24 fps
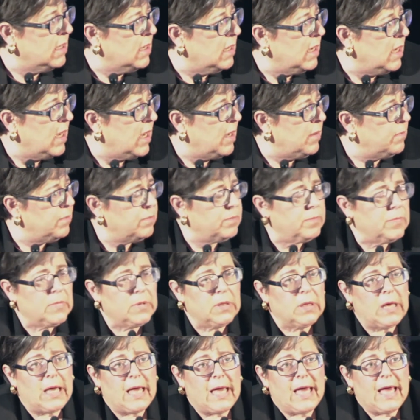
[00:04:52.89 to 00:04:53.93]

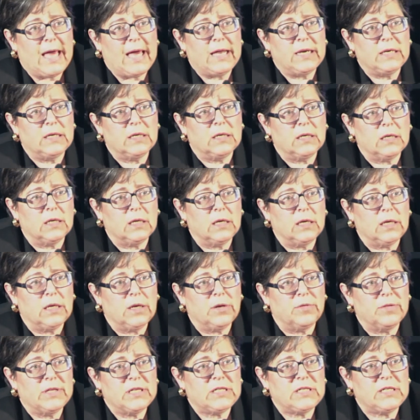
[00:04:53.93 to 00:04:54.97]
and
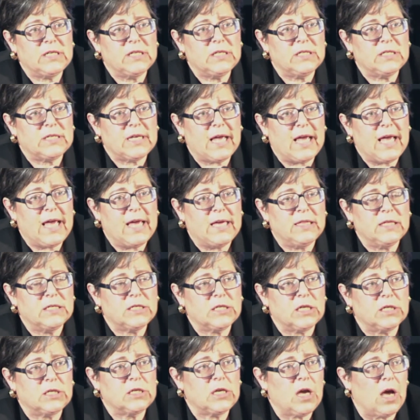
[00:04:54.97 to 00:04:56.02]
this is
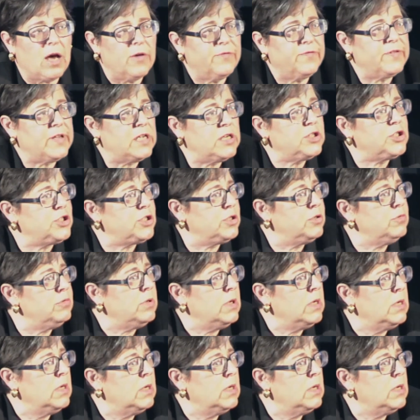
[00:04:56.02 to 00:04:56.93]
a tough issue